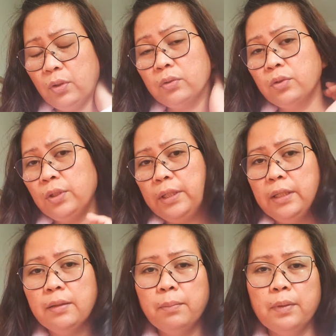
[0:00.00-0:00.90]
Dr.
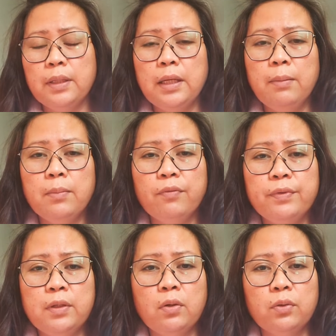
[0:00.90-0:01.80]
Lee, the name of
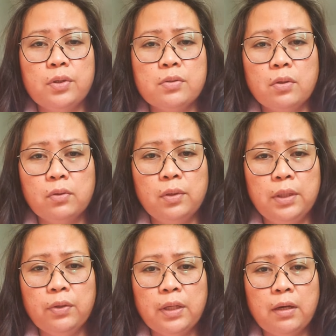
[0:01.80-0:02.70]
the doctor is Dr.
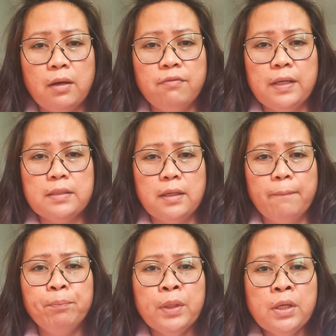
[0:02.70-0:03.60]
Lee, yun ang advice
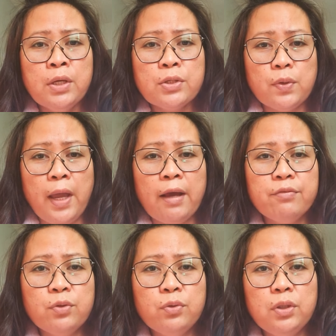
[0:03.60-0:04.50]
niya. So, I
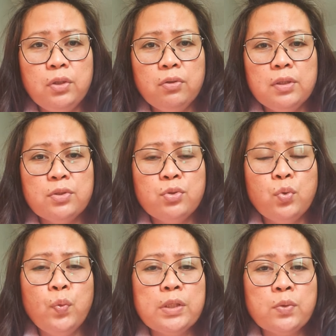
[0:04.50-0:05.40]
have to continue this
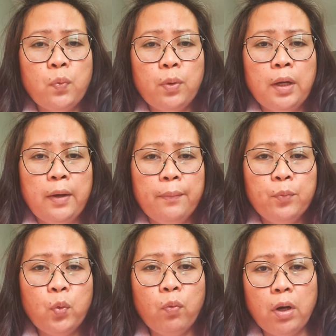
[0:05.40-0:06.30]
2 weeks
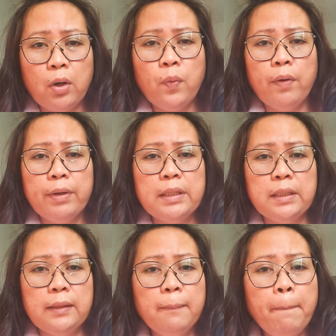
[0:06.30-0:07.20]

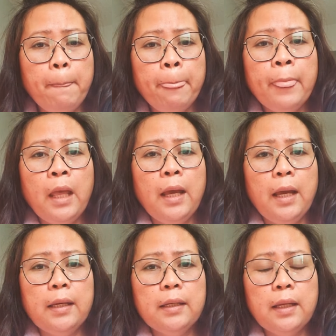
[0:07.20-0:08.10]
quarantine.
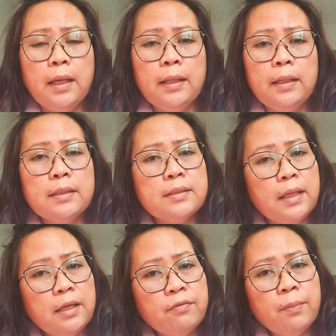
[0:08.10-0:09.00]
And then, let's
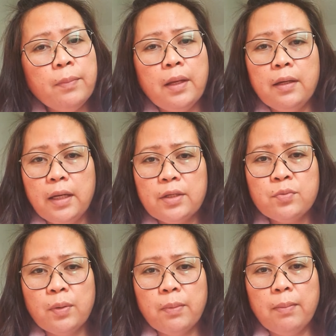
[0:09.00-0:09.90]
take it from there.
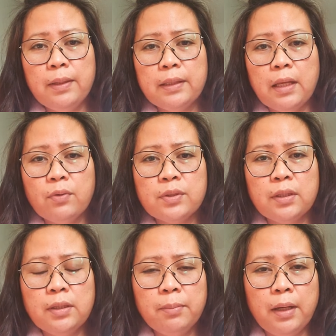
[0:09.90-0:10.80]
Next week, babalik na ako
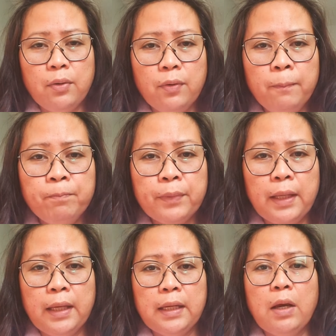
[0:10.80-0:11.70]
sa trabaho.
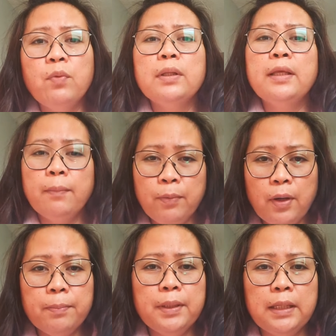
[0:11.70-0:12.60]
And I will keep
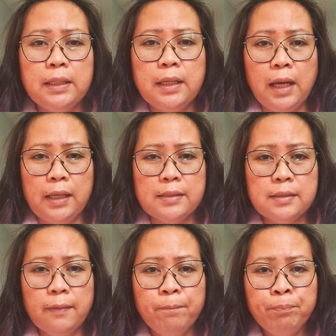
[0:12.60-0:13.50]
you updated, guys.